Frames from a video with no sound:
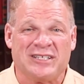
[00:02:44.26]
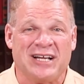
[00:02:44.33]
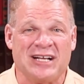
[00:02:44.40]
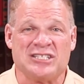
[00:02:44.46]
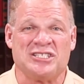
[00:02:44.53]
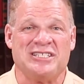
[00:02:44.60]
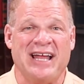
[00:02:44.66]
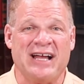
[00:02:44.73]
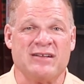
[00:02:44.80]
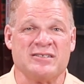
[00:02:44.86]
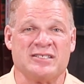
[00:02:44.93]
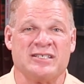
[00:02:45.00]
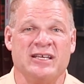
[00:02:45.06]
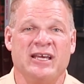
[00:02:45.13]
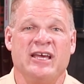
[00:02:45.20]

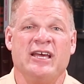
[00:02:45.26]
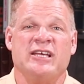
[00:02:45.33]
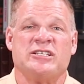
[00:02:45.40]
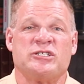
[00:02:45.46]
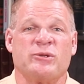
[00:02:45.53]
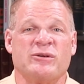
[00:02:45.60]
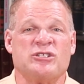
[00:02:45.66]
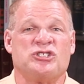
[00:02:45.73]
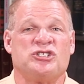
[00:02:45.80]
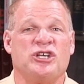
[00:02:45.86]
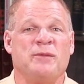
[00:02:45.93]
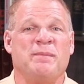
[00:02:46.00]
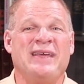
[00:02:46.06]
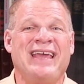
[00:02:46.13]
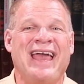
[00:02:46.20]
touchdowns, so it
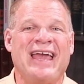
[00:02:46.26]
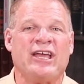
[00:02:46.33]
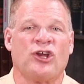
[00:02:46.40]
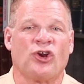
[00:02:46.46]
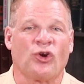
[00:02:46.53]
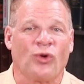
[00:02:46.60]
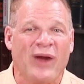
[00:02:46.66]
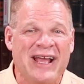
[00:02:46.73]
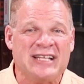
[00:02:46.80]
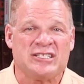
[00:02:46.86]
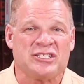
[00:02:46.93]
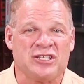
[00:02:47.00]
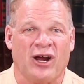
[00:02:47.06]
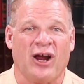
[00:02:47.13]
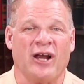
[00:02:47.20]
should be a great
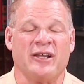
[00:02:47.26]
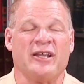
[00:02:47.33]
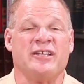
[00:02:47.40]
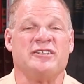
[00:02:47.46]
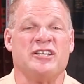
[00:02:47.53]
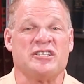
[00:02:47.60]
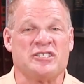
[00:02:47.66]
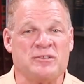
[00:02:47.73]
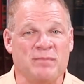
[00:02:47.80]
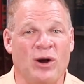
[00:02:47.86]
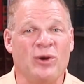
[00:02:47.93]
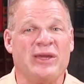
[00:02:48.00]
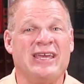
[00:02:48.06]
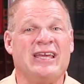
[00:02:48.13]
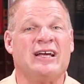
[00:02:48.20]
start to
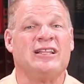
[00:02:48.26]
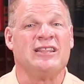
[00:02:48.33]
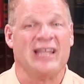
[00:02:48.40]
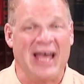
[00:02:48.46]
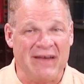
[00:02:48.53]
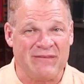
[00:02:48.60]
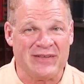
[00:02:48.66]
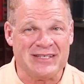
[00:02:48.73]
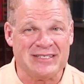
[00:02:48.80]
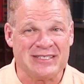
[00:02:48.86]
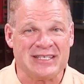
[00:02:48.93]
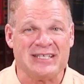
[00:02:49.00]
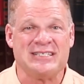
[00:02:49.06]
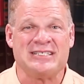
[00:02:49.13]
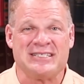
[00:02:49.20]
Smokey
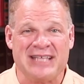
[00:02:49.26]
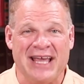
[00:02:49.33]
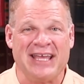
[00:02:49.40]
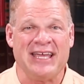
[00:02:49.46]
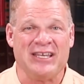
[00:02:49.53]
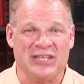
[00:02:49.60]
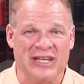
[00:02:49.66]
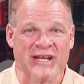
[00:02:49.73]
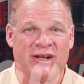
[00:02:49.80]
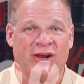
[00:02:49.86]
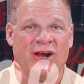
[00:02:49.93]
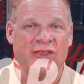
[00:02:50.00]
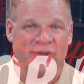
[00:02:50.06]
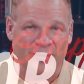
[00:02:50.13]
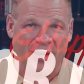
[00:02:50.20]
11's second year on the